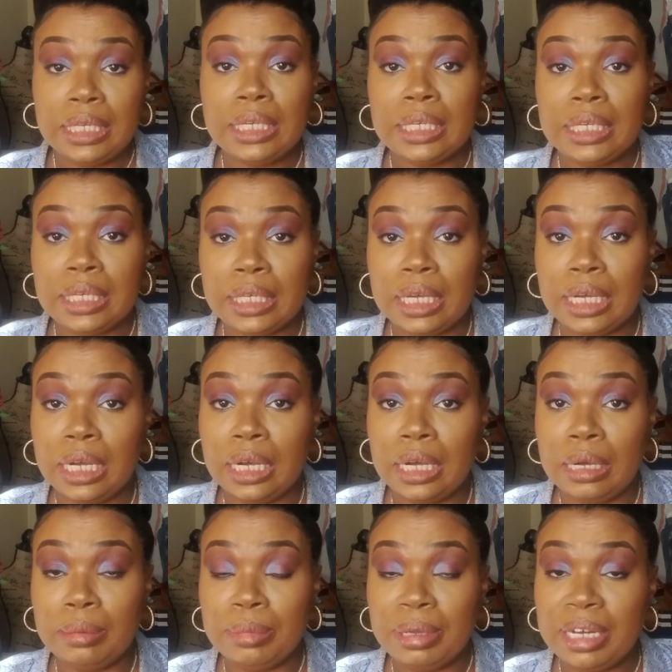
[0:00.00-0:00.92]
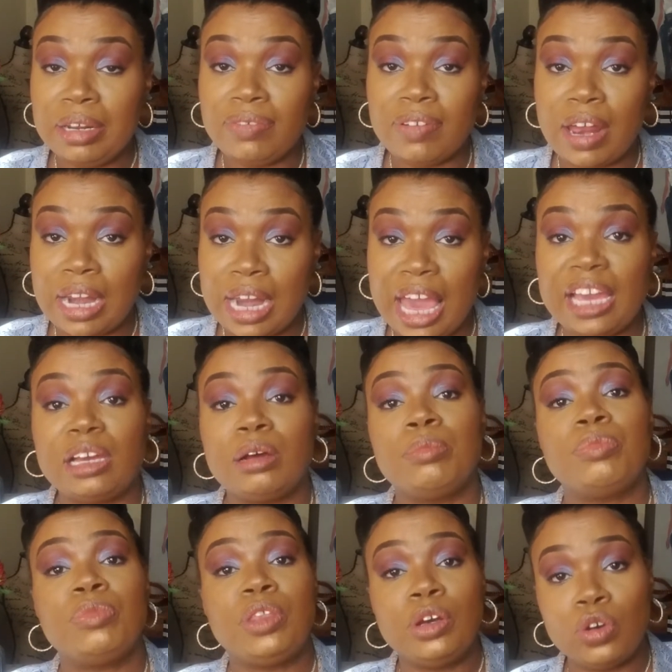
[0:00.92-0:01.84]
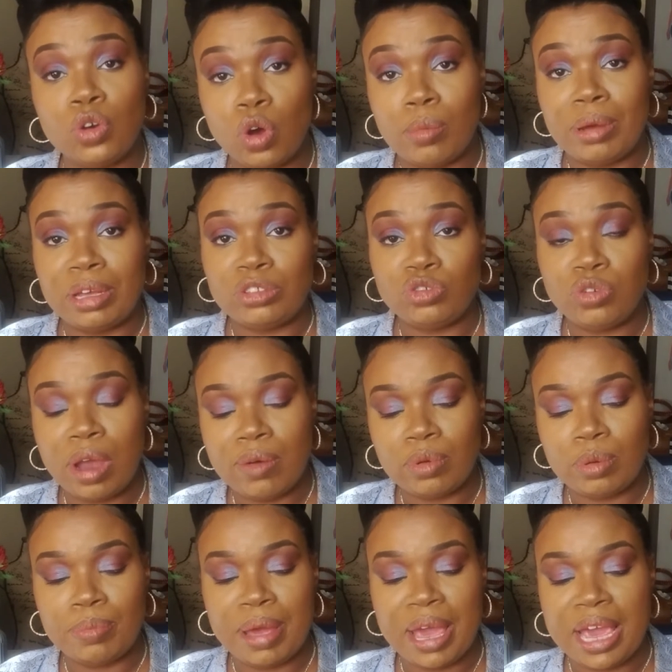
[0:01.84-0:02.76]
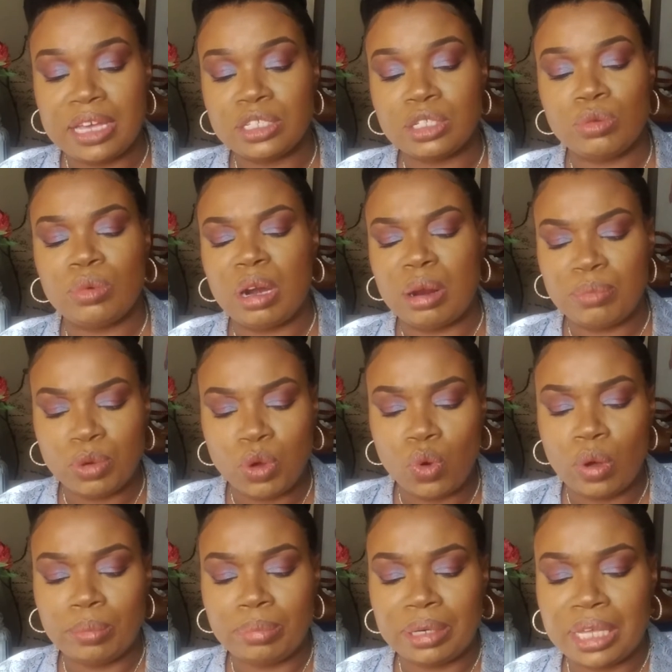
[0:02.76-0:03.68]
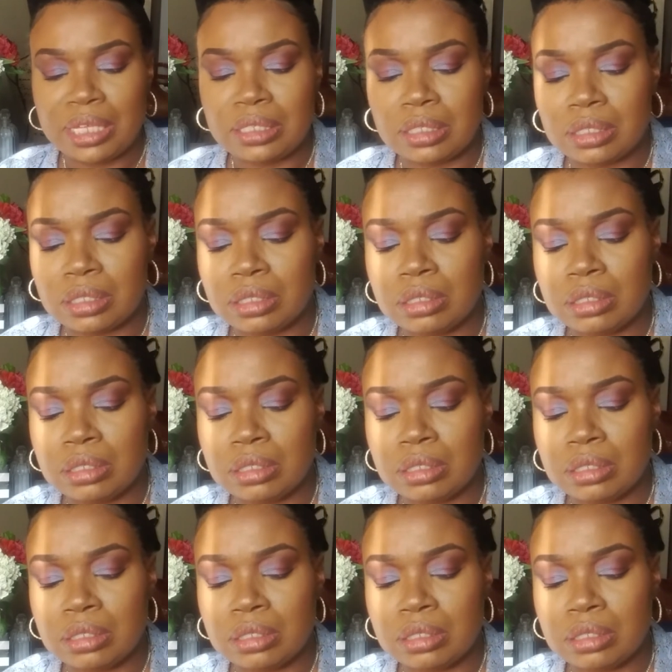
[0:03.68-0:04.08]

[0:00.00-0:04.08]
And if I like them, they'll go in my travel bag. So when I'm going places.